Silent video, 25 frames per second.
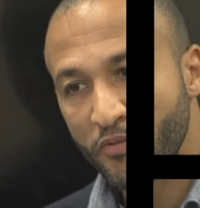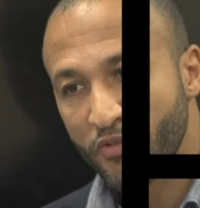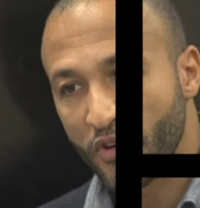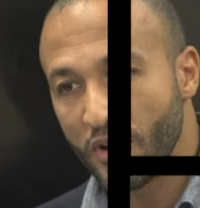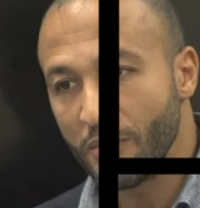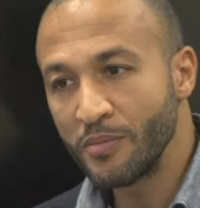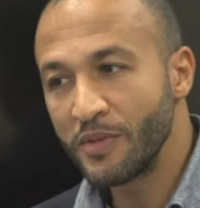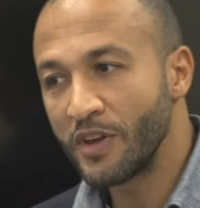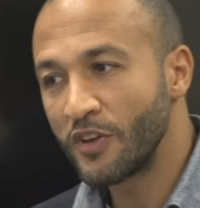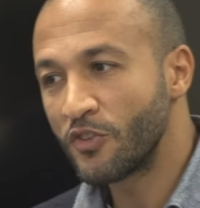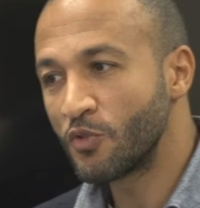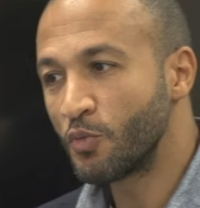
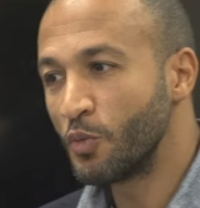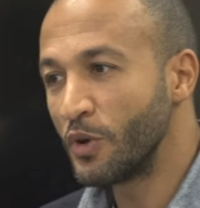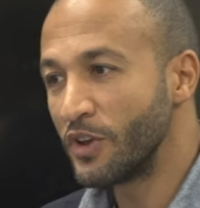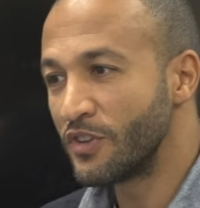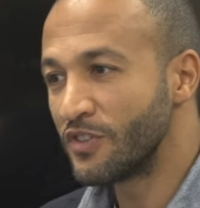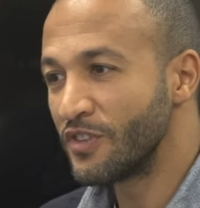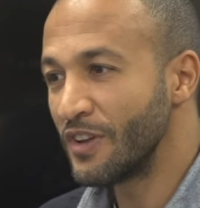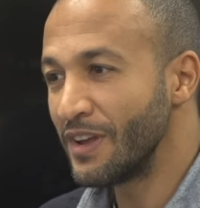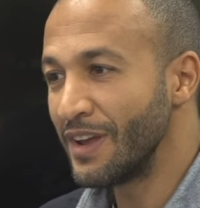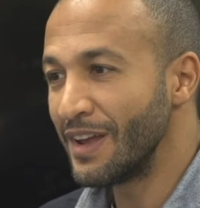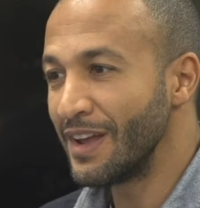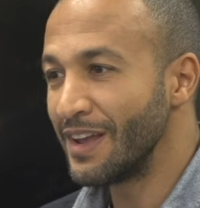from this, we
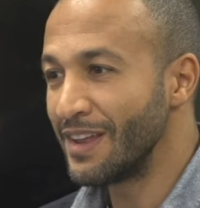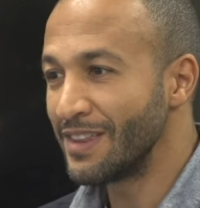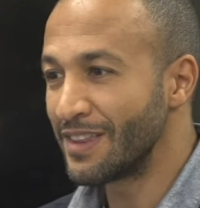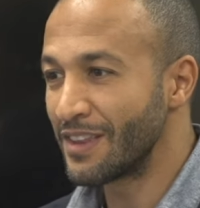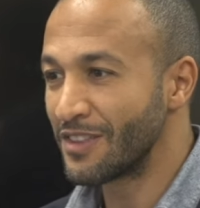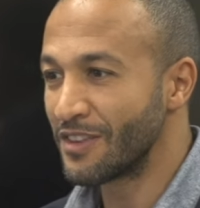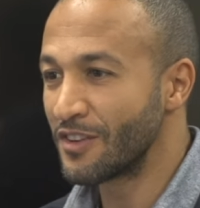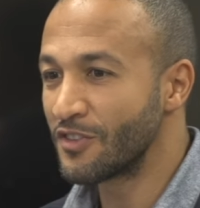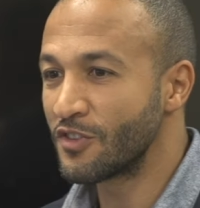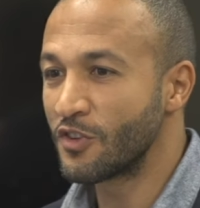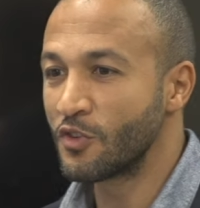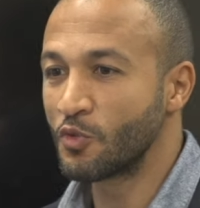see that
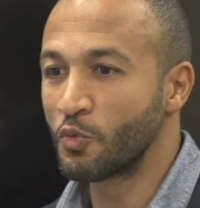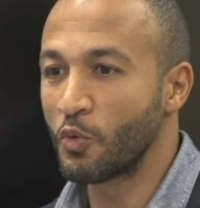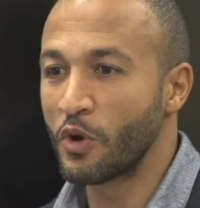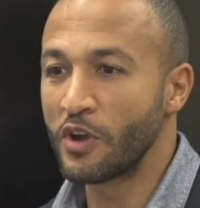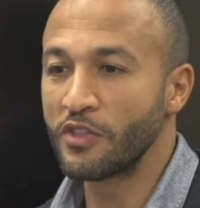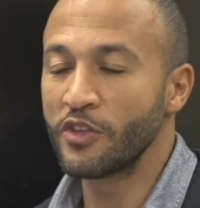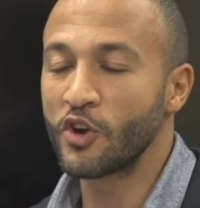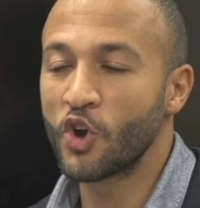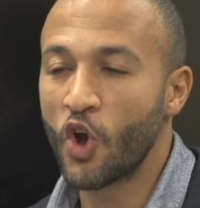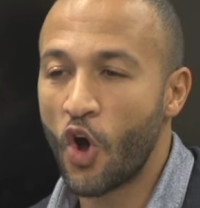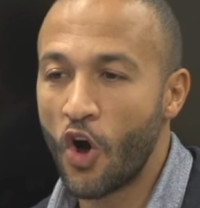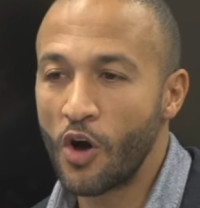this is where
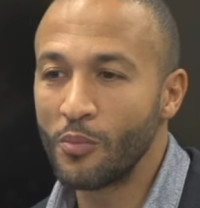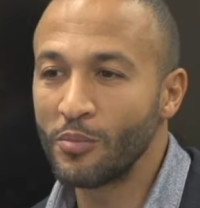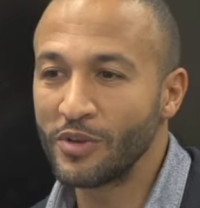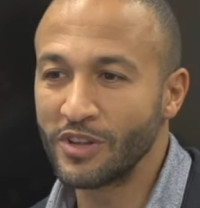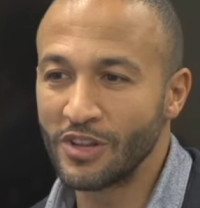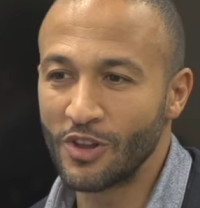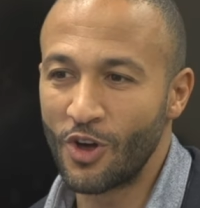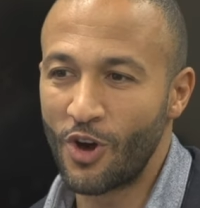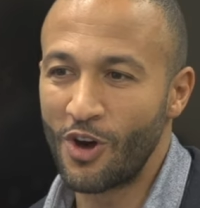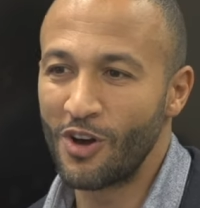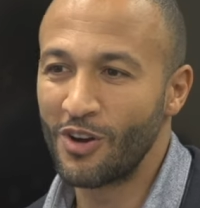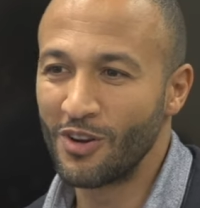the common
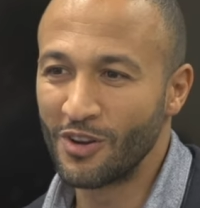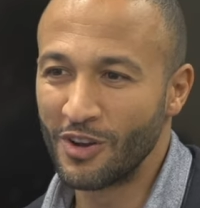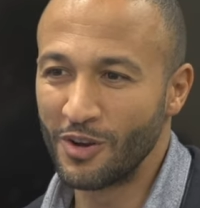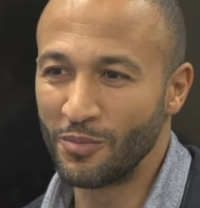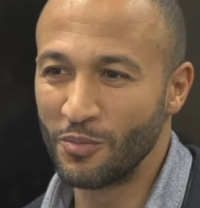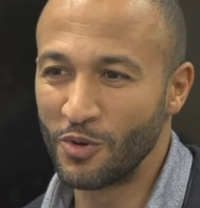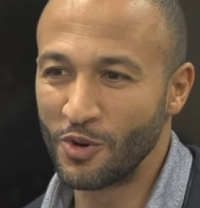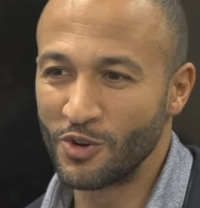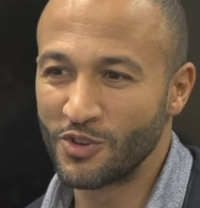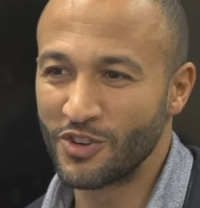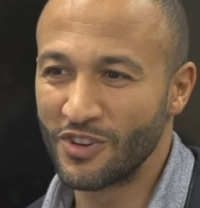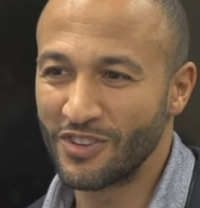law
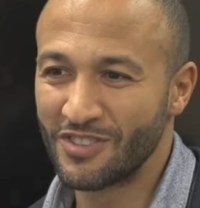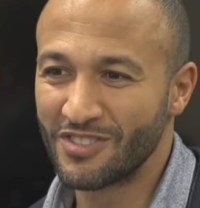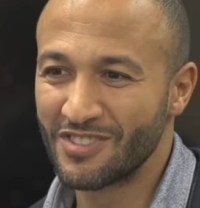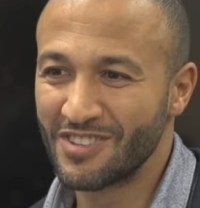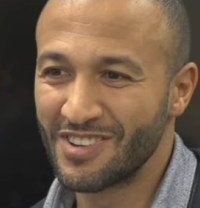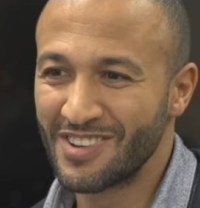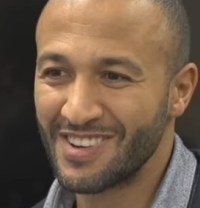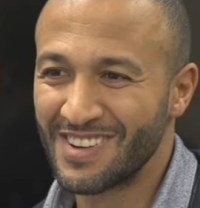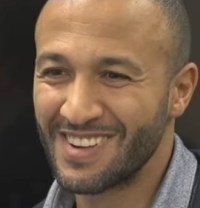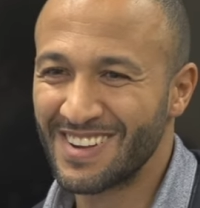emerges